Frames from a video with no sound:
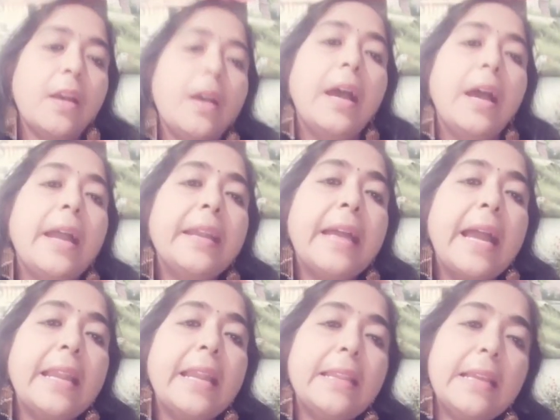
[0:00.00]
And
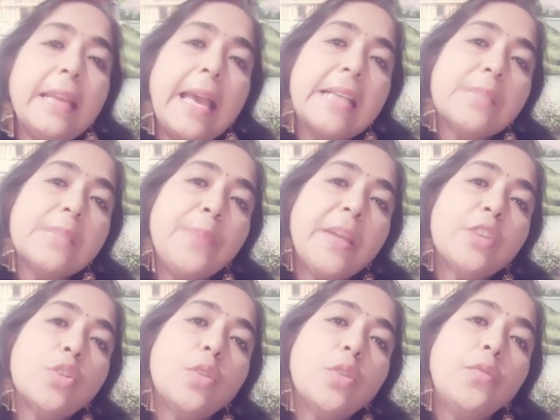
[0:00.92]
another
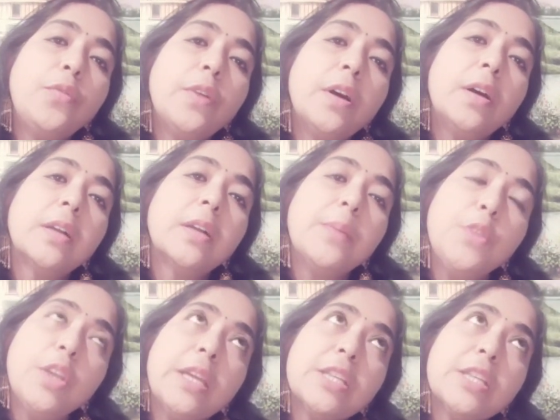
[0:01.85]
aspect of
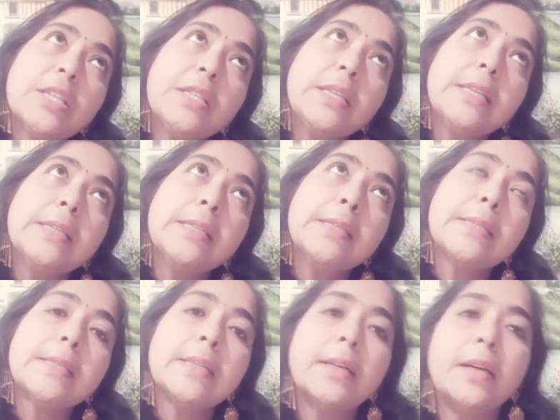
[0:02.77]
communication
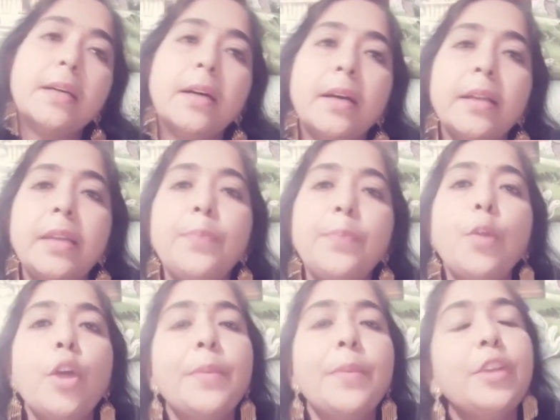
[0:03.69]
is
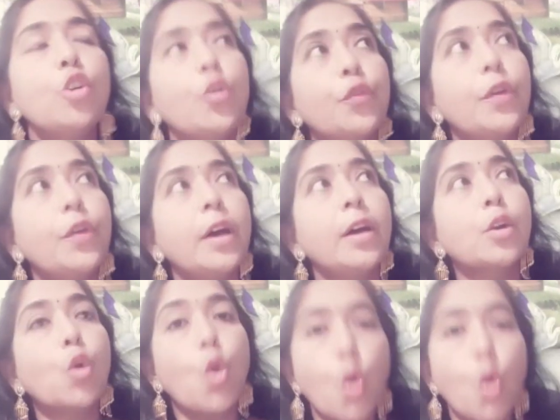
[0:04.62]
deployment of a
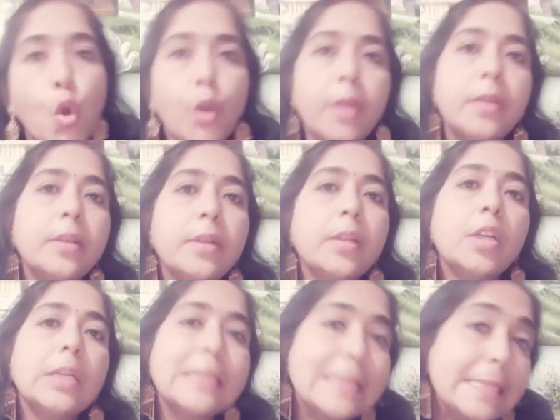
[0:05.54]
code
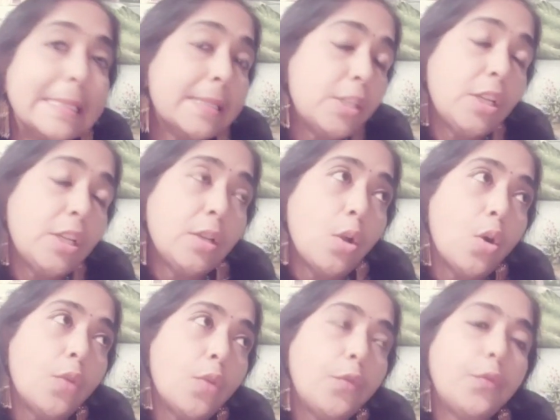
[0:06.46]
consisting
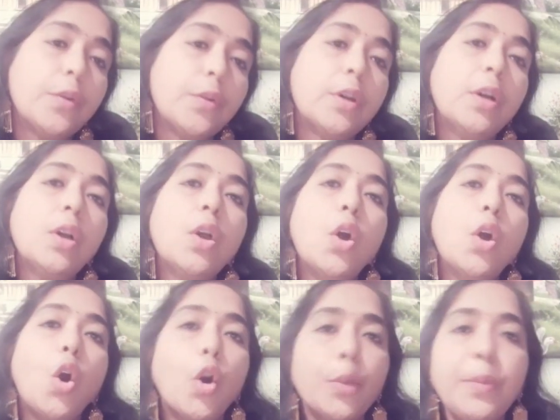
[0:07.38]
of
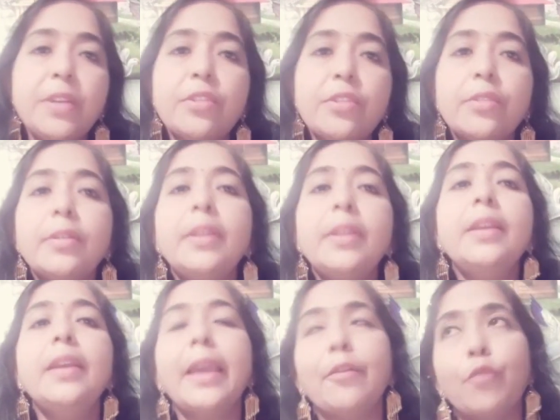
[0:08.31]

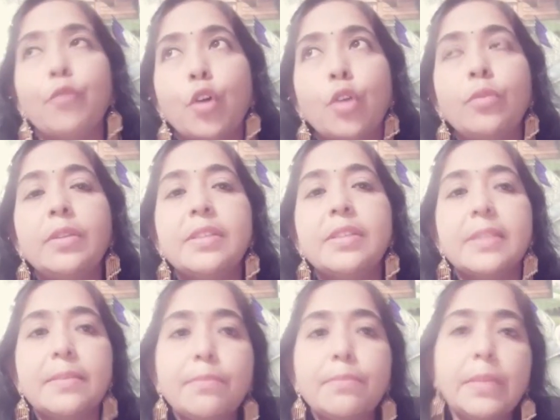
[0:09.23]
arbitrarily evolved
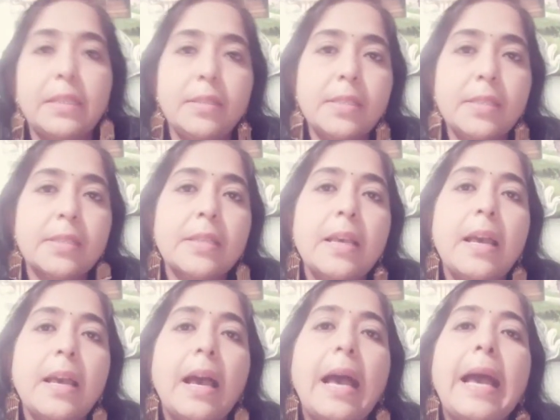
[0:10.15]
symbols
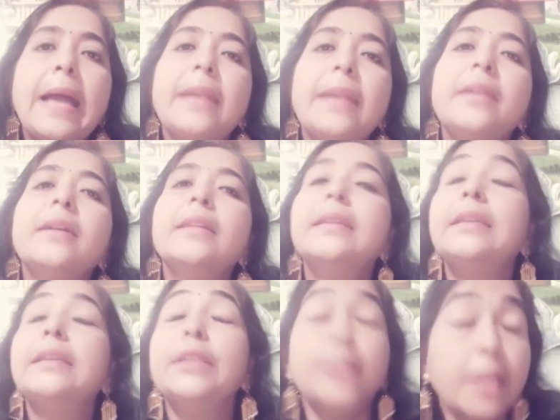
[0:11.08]
and the
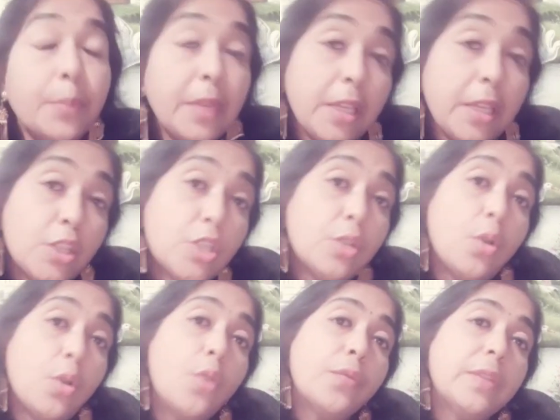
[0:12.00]
determination
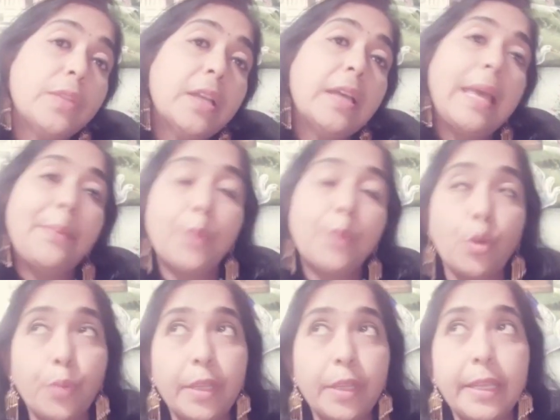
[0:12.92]
of the
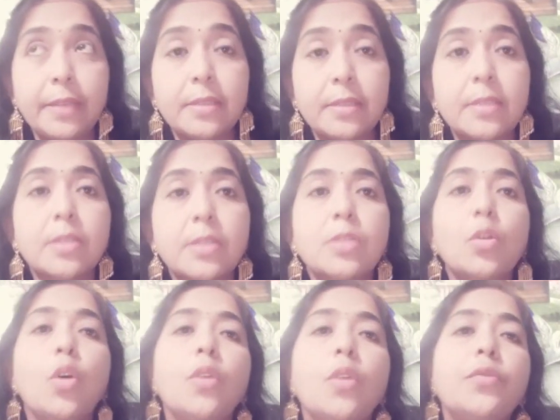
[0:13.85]
appropriateness
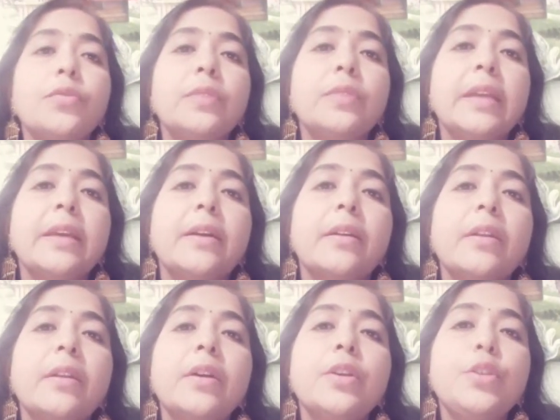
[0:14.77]
of their
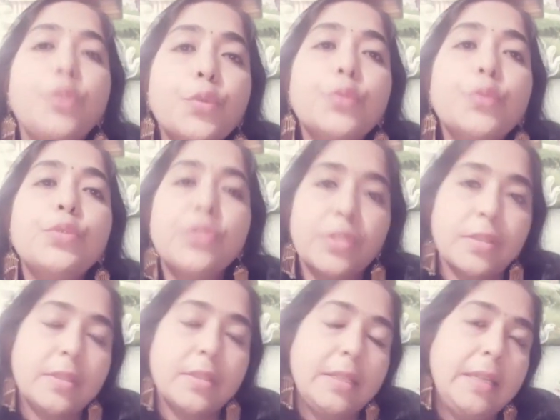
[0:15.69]
use
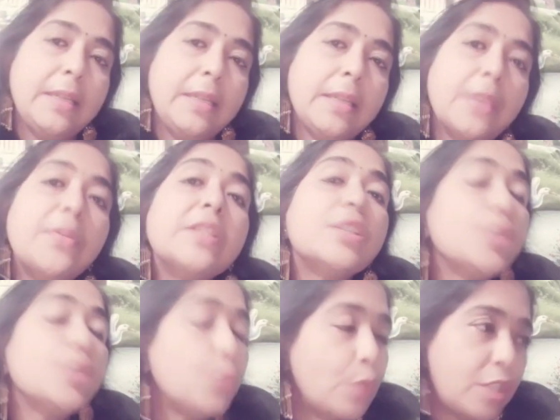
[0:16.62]
in given
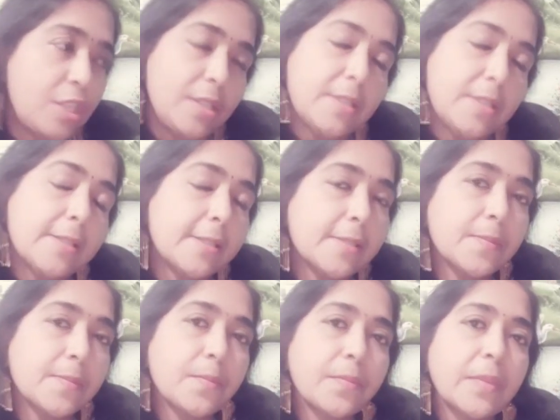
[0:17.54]
situations,
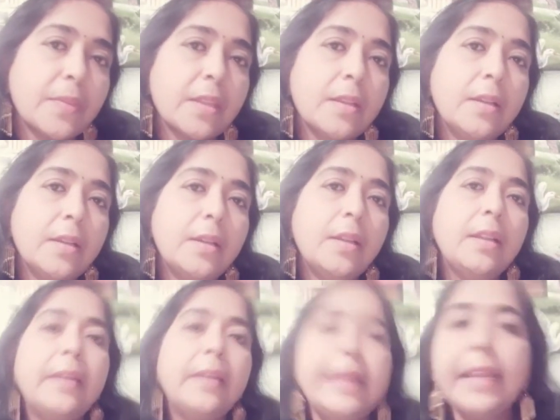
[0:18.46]

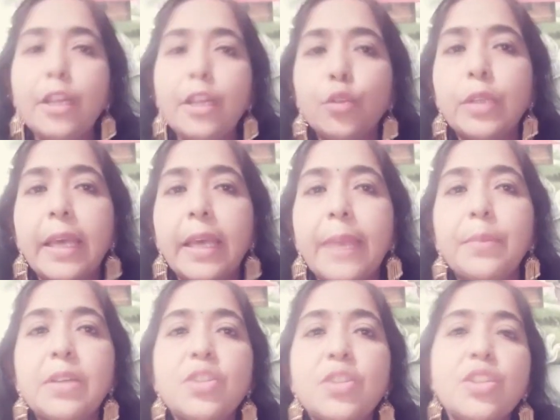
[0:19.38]
leading to the
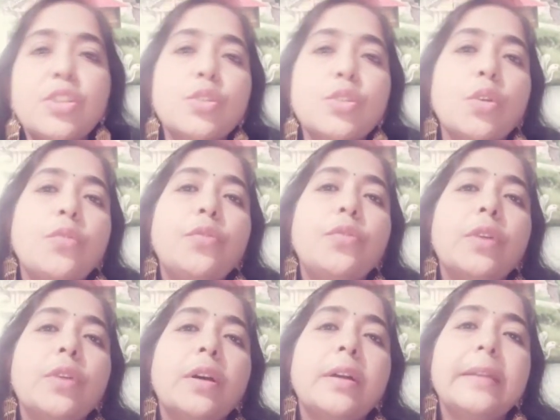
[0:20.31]
emergence of
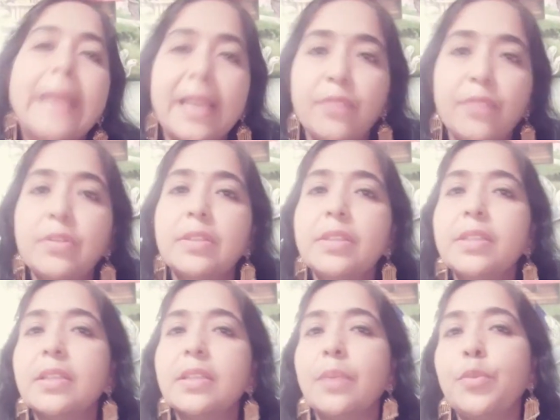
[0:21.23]

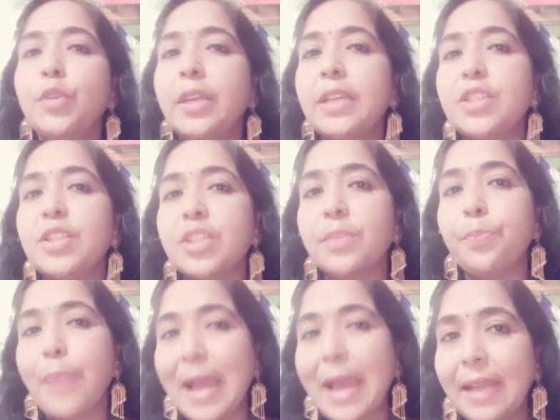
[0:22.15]
diverse communication
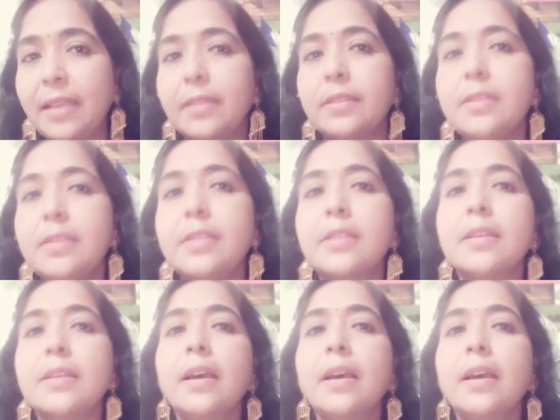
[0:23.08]
patterns.